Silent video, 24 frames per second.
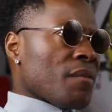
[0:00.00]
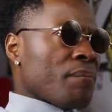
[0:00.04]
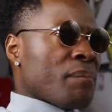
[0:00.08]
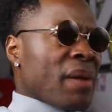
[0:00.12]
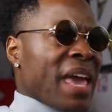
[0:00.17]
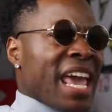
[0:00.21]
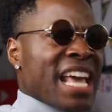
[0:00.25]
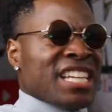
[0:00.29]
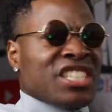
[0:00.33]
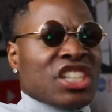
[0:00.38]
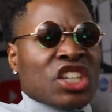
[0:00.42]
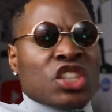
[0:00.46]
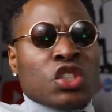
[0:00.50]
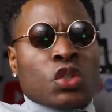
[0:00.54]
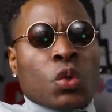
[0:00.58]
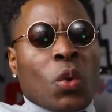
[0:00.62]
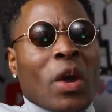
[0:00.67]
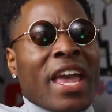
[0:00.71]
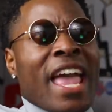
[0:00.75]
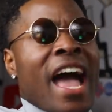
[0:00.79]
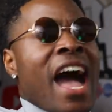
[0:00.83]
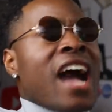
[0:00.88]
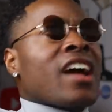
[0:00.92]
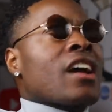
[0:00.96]
Peja
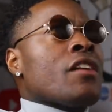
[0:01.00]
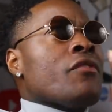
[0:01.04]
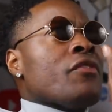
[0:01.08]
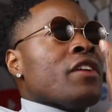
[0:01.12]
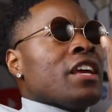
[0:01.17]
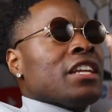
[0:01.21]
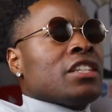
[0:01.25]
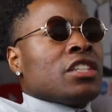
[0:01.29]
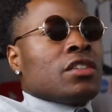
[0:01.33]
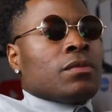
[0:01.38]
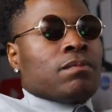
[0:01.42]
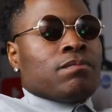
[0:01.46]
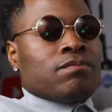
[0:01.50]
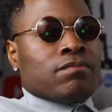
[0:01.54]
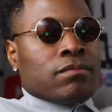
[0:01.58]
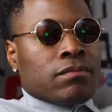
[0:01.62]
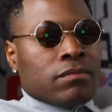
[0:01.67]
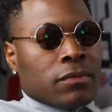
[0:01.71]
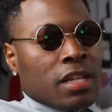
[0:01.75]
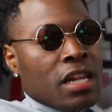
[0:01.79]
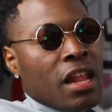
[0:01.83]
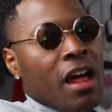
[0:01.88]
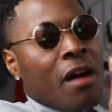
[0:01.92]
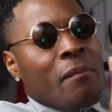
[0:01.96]
Stojakovic,
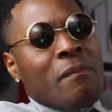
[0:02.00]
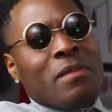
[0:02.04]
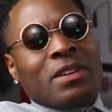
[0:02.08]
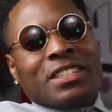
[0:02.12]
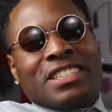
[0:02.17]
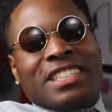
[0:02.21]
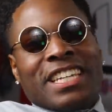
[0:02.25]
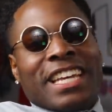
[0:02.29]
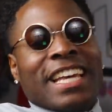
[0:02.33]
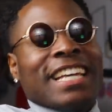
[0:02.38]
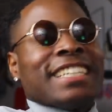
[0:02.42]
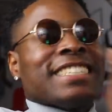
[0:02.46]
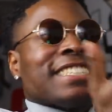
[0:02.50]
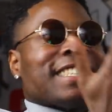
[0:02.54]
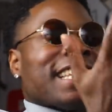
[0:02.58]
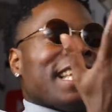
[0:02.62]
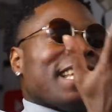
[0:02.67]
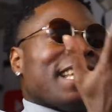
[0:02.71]
number 16,